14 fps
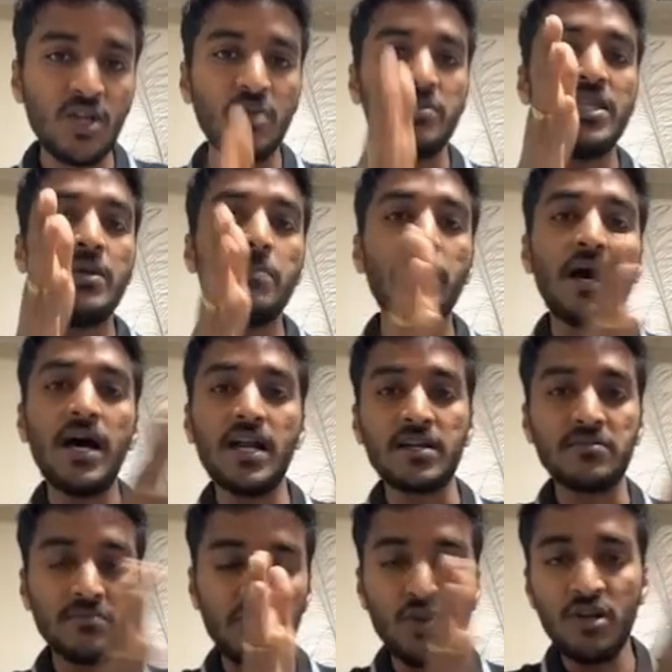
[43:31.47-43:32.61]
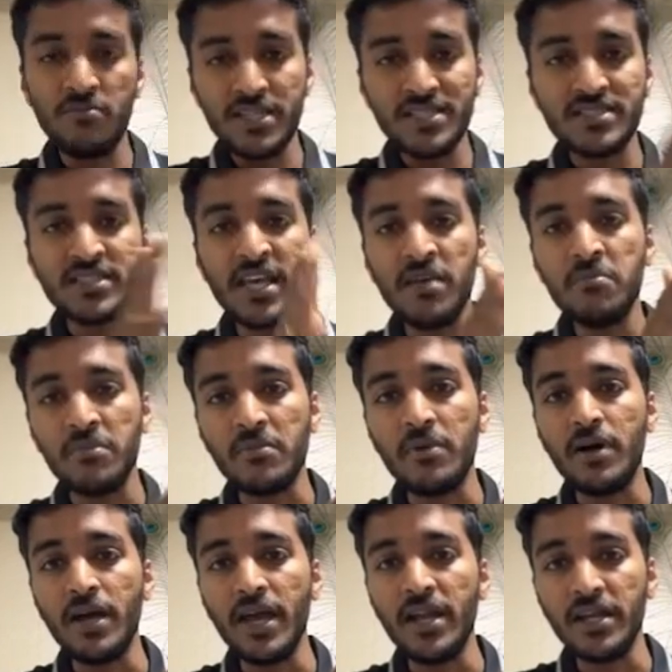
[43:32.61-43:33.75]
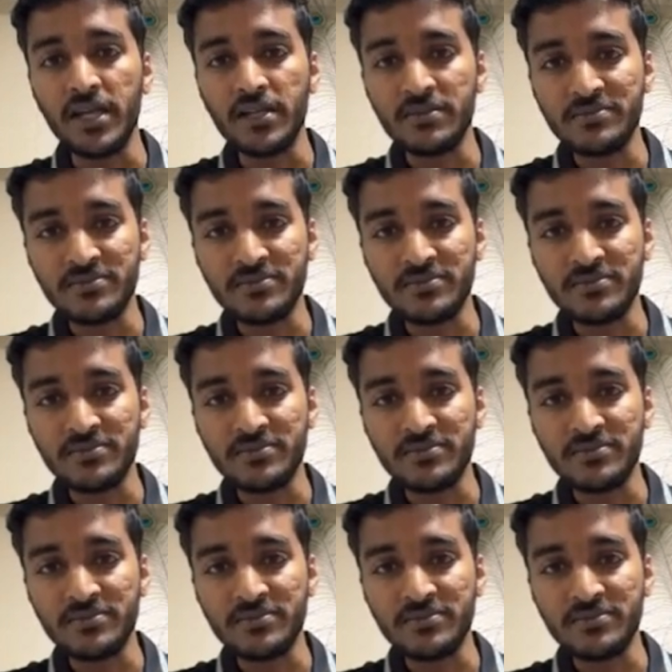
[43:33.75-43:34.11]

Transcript: you'll be the par. You will be the same earning,